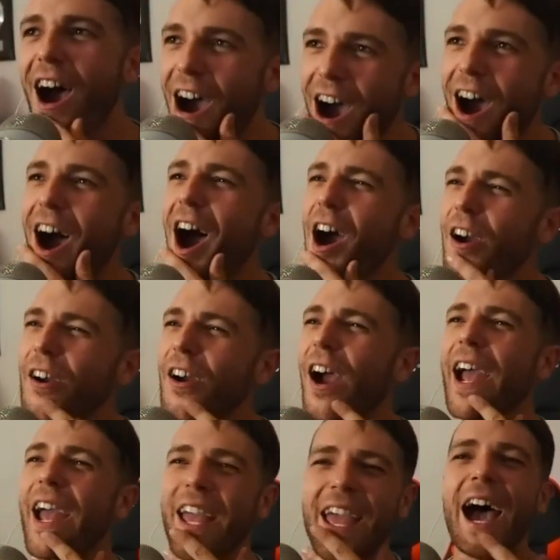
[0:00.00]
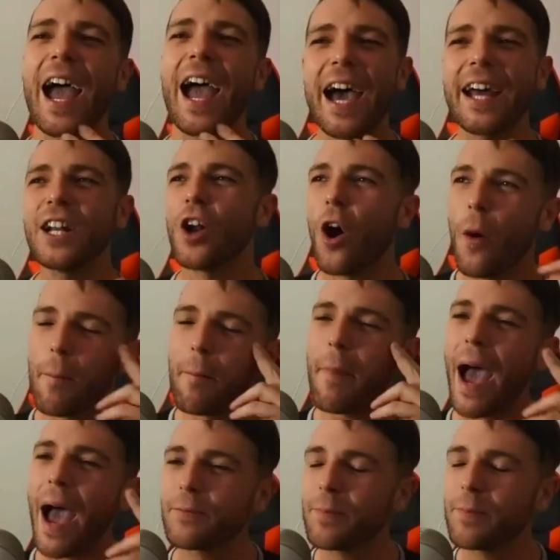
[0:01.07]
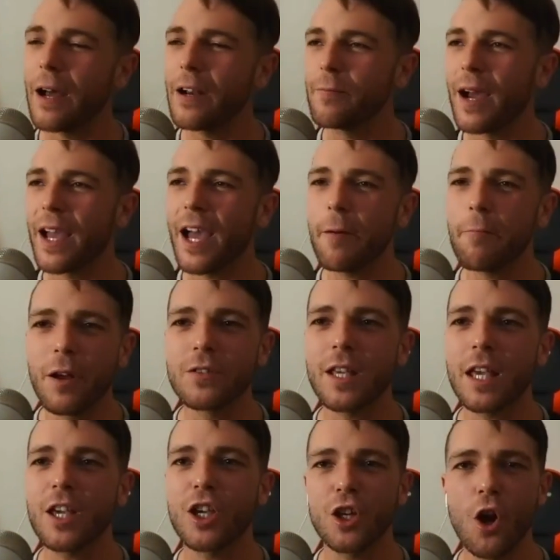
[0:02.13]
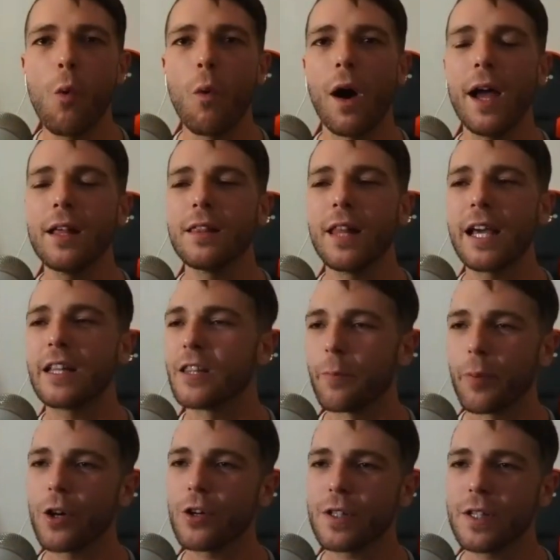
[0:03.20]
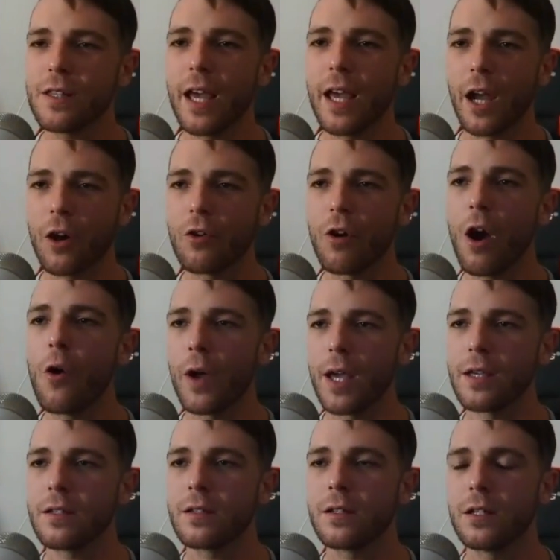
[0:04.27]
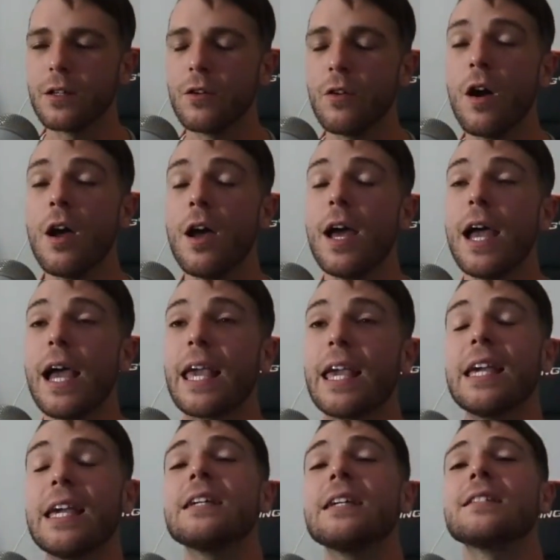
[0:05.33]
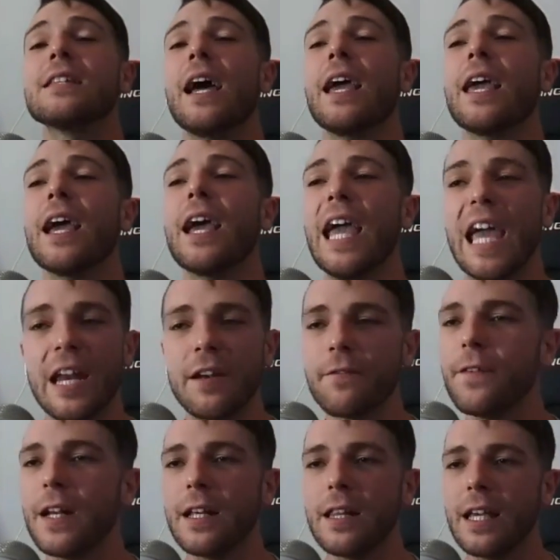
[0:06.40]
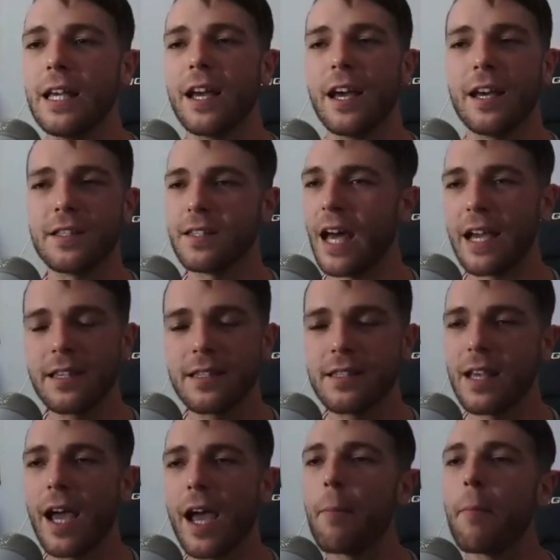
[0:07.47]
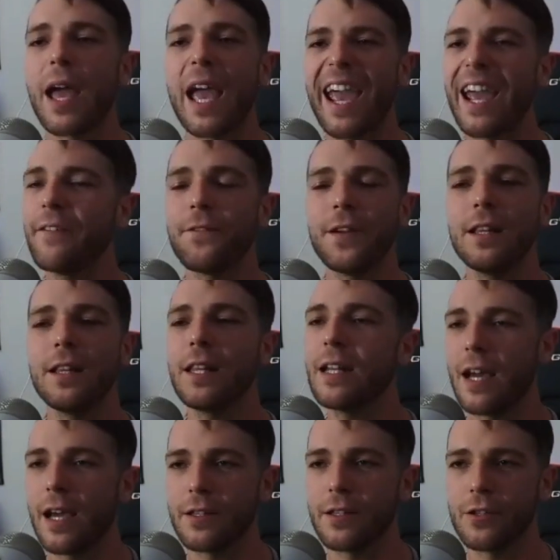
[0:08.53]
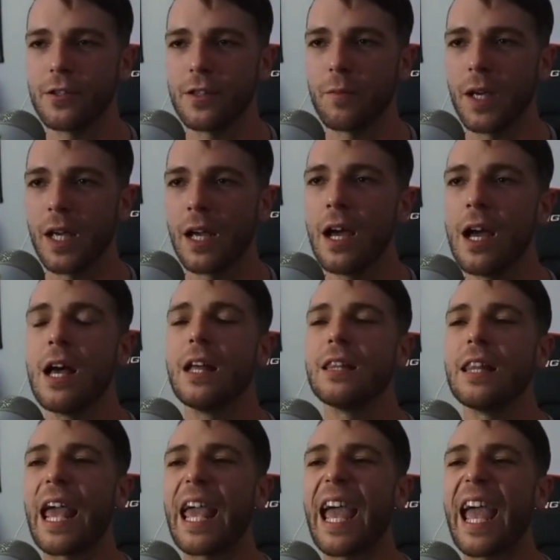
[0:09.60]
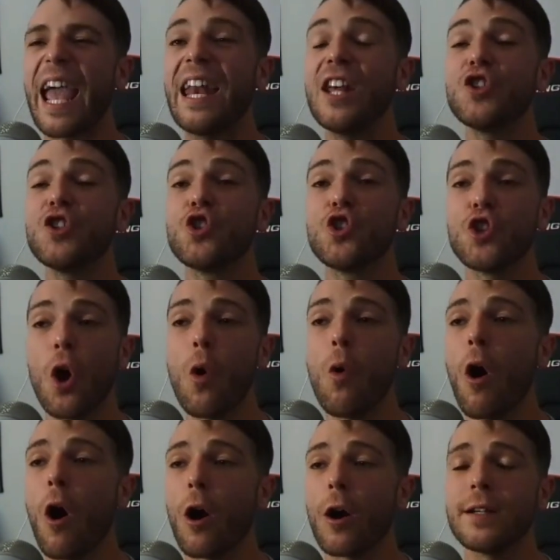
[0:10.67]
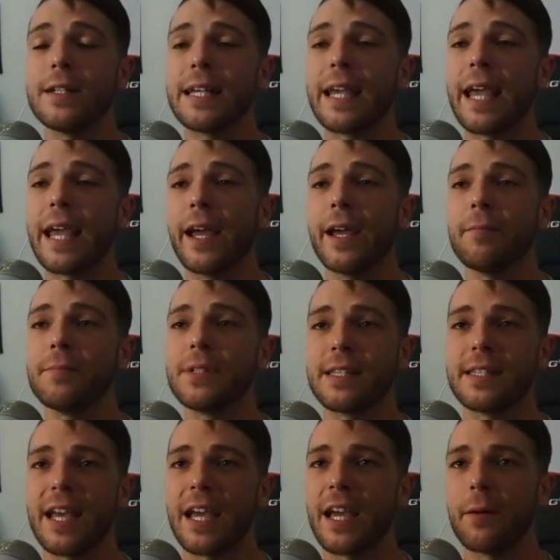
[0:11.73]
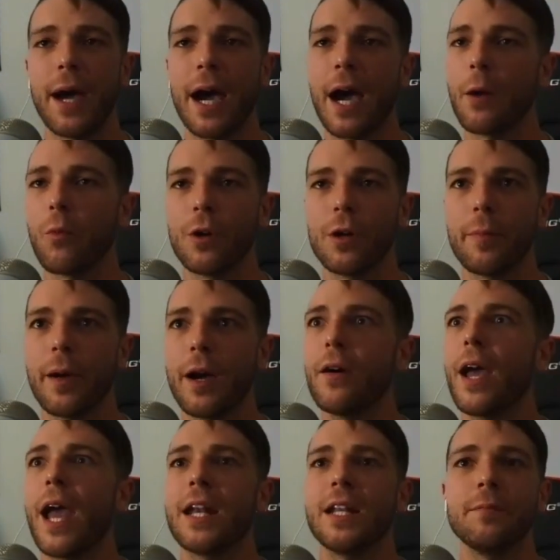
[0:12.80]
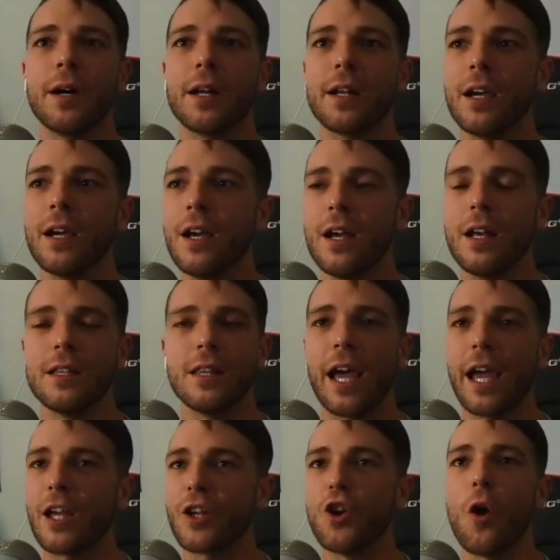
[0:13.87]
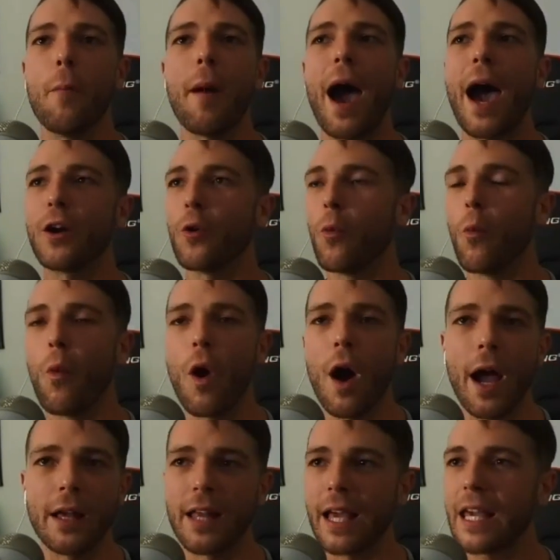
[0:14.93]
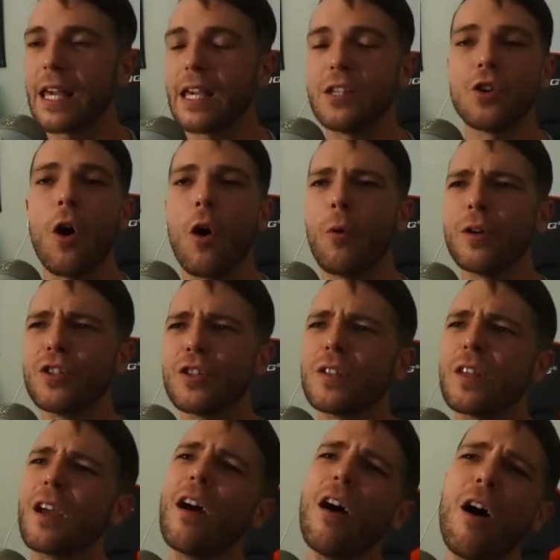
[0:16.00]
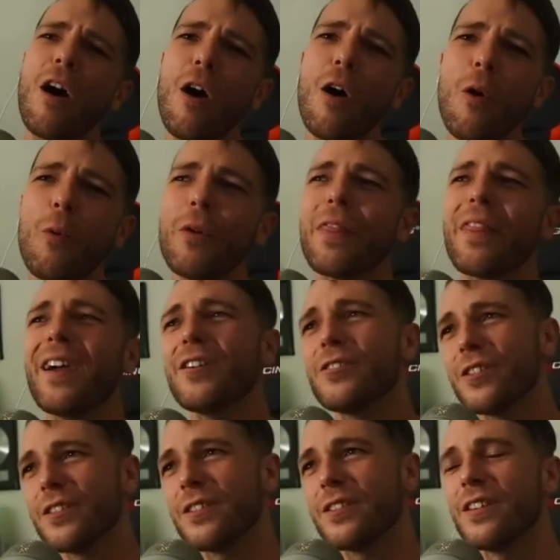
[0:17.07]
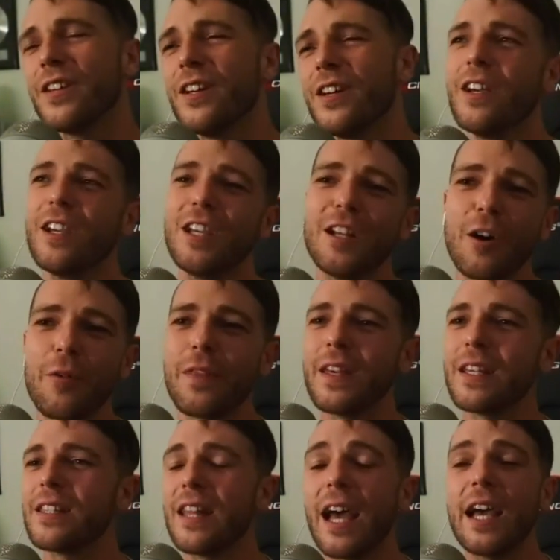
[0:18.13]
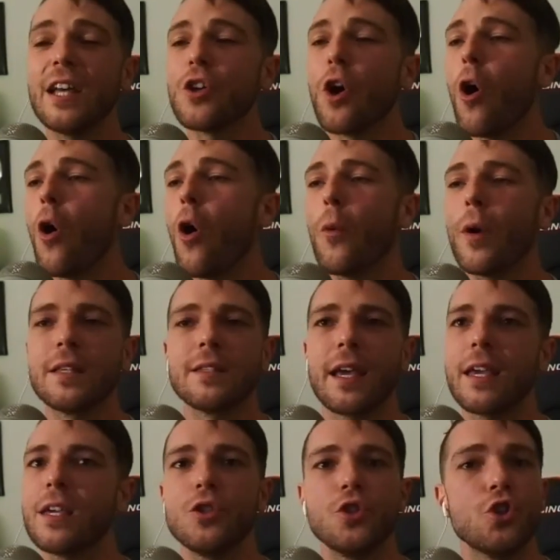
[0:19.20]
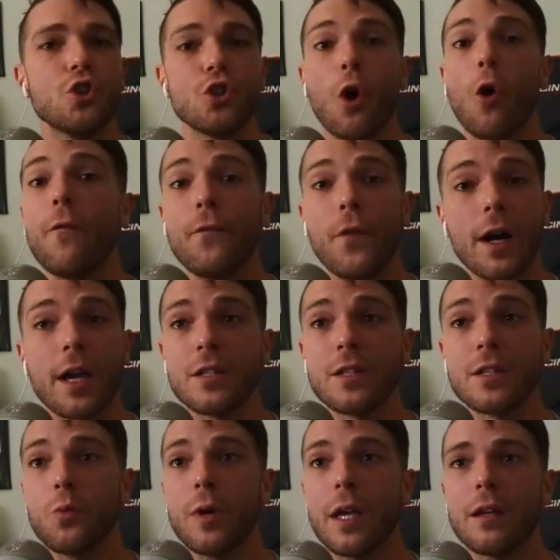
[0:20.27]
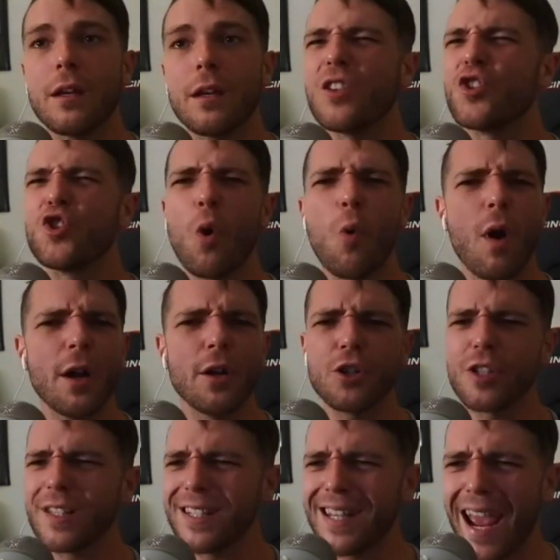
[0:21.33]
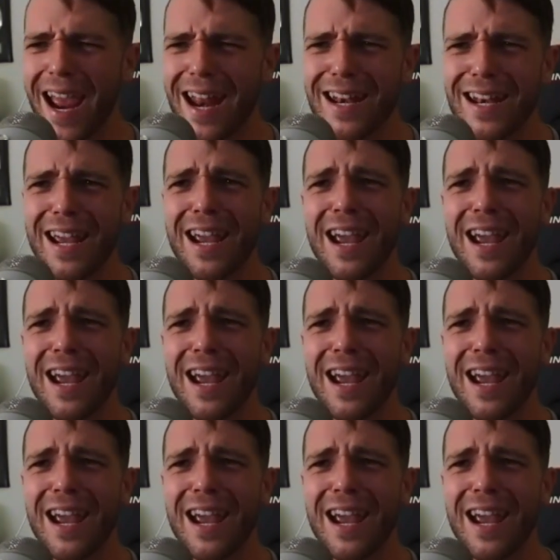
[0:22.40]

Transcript: all right. Yeah. I had it all mapped out in my head, but I was like, you know what? Like the person that Crow is too, he is like infinitely as nice as I am, infinitely nicer than me. Like it is so hard to get him to say a bad word about anybody. Like no matter what, like he's always just like, oh, well, they're just, you know, this and that. It's always like, he's so fucking sweet and so understanding